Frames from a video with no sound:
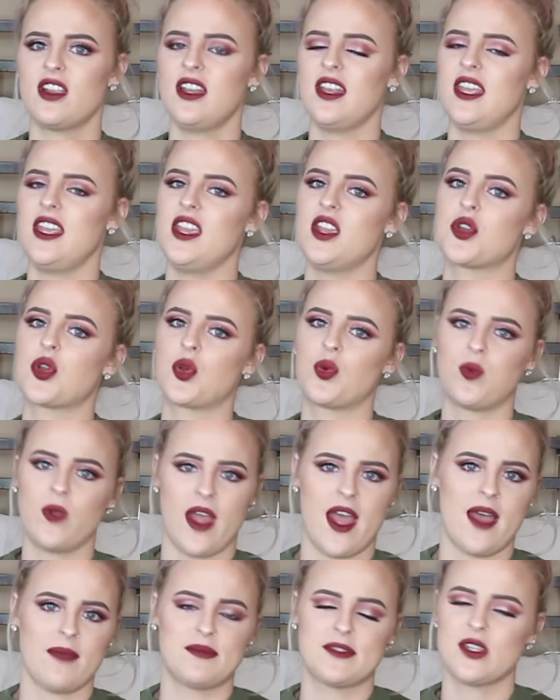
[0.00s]
gonna eat
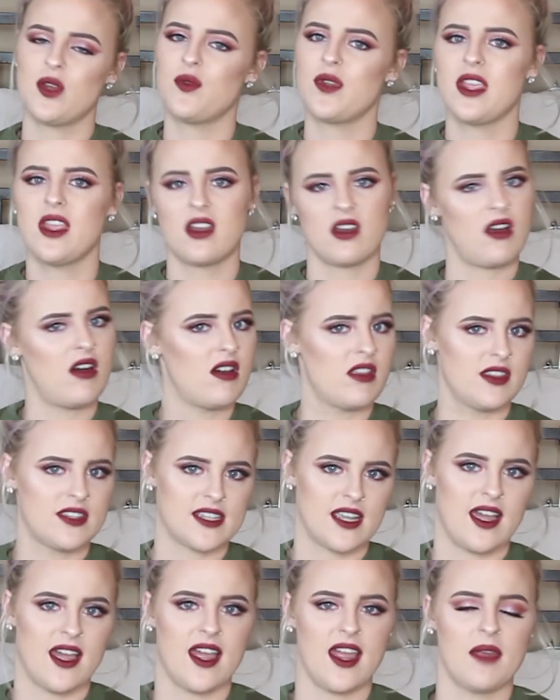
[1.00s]
crap, don't eat it all the
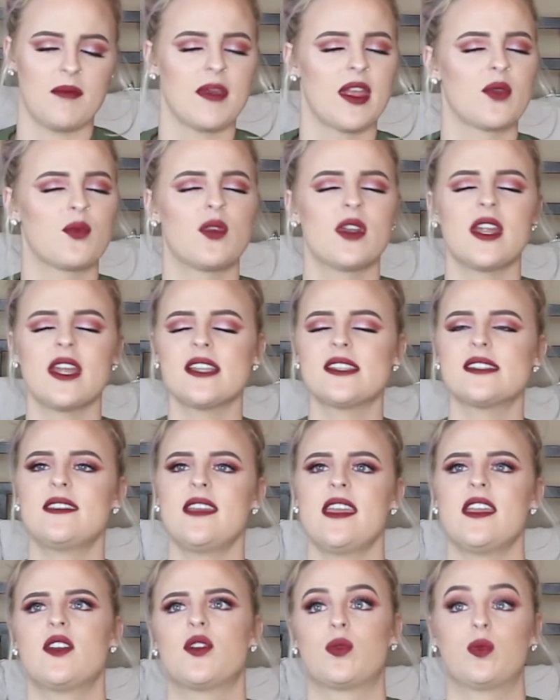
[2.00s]
time. And when I
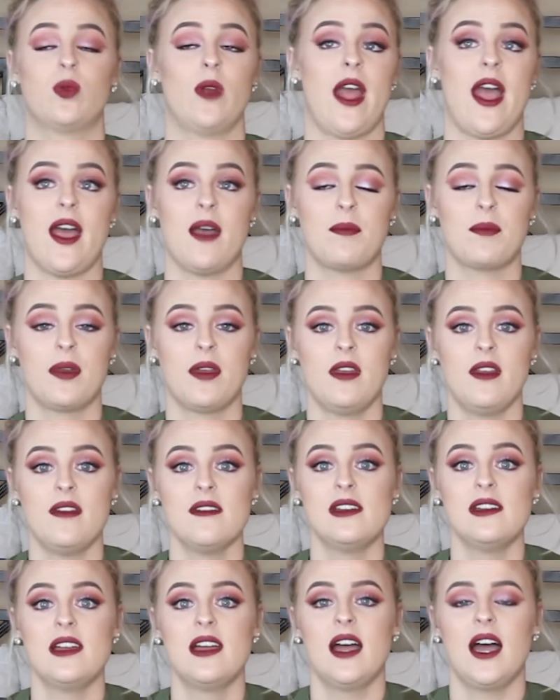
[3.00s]
say crap,
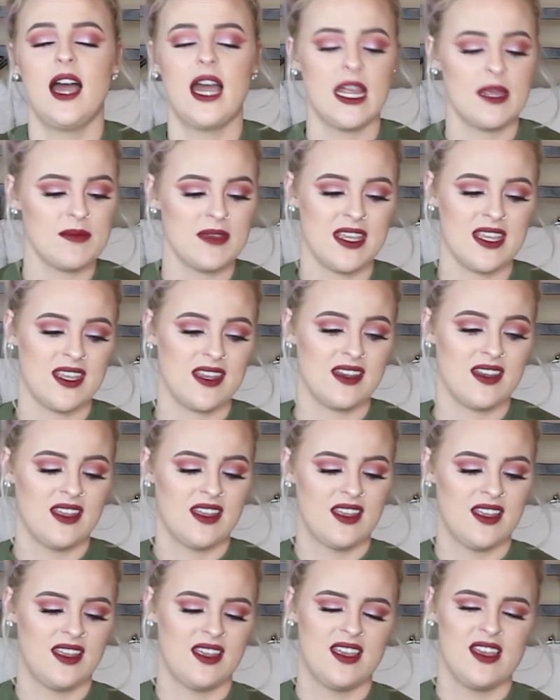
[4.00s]
I mean
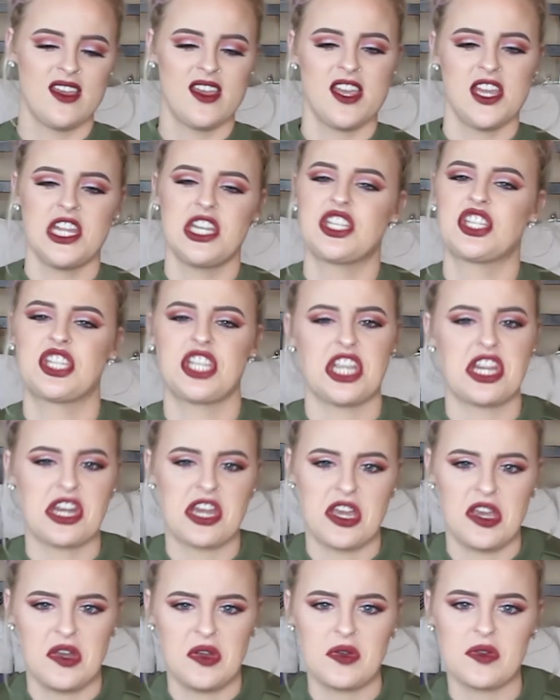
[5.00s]

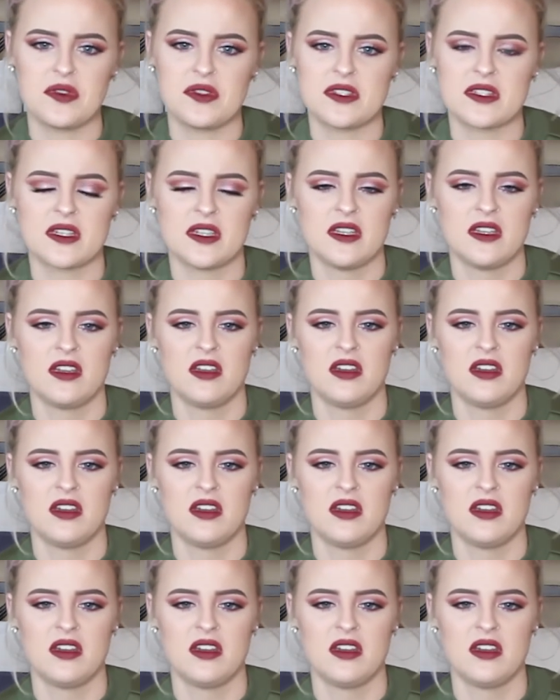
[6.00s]
Cheetos,